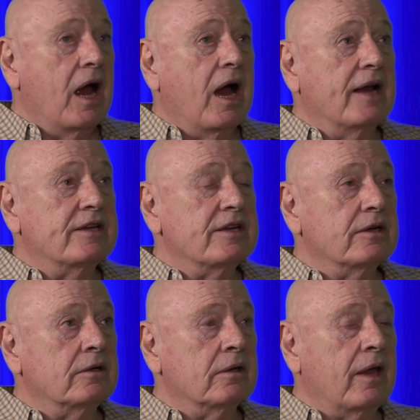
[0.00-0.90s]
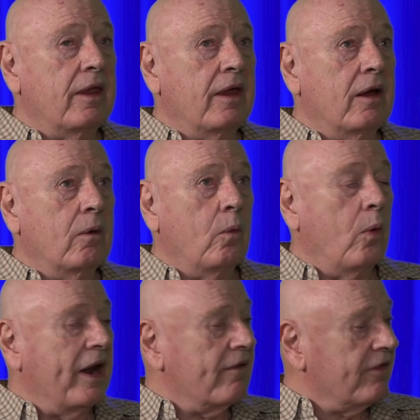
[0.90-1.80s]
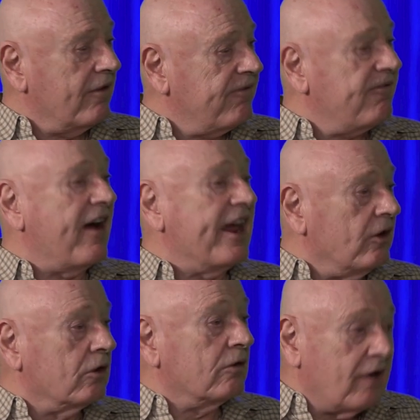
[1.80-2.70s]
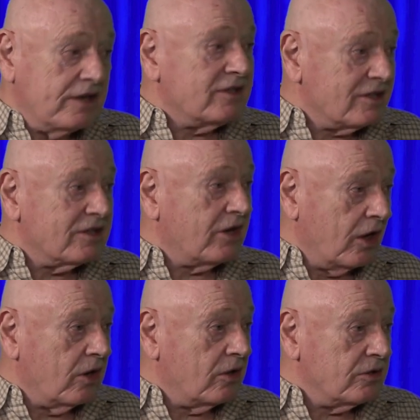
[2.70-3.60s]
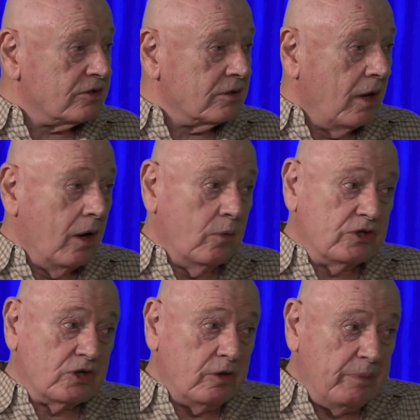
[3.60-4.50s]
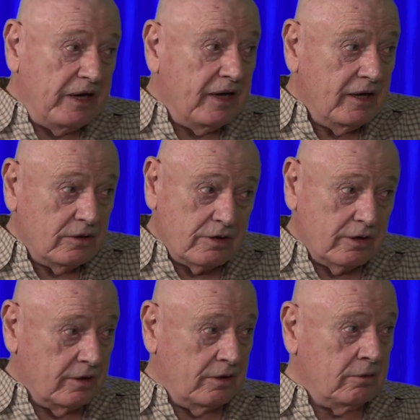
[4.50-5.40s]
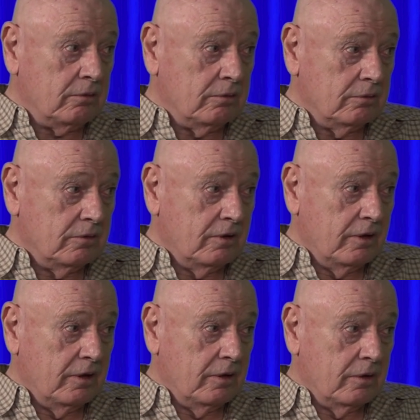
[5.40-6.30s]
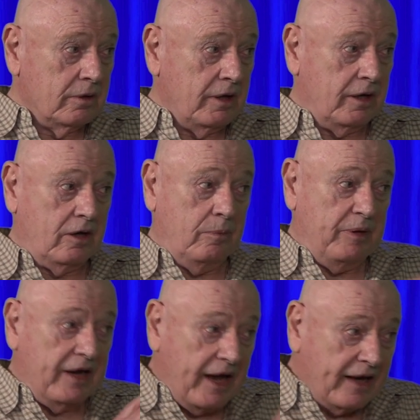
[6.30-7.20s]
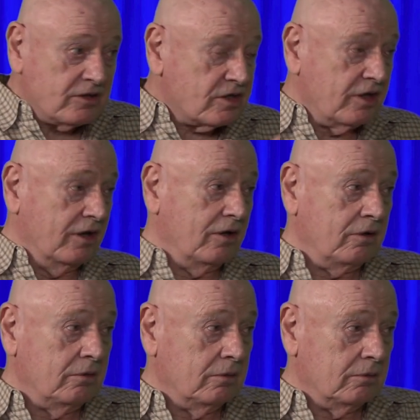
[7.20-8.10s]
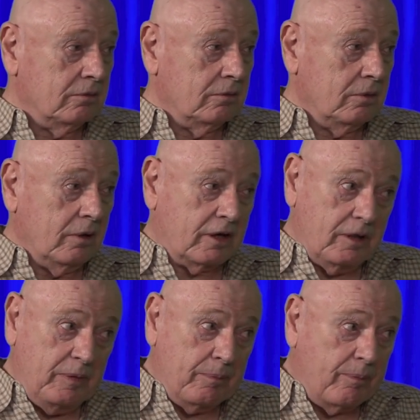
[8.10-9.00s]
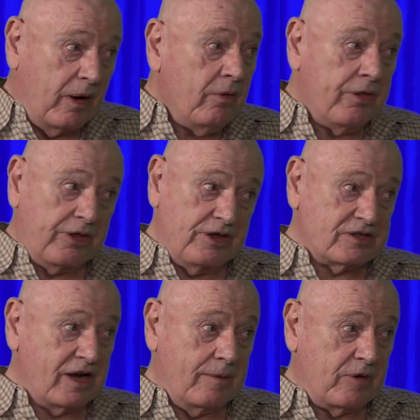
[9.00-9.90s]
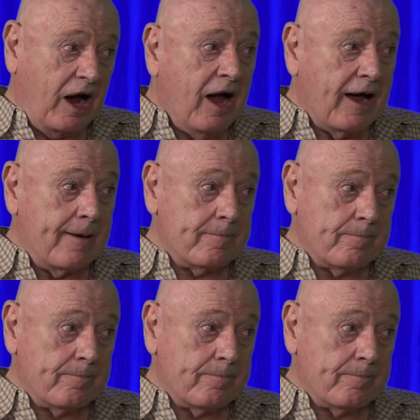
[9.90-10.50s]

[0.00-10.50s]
until whatever the final crisis occurs, which could be internal, it could be external, or it could be both at the same time.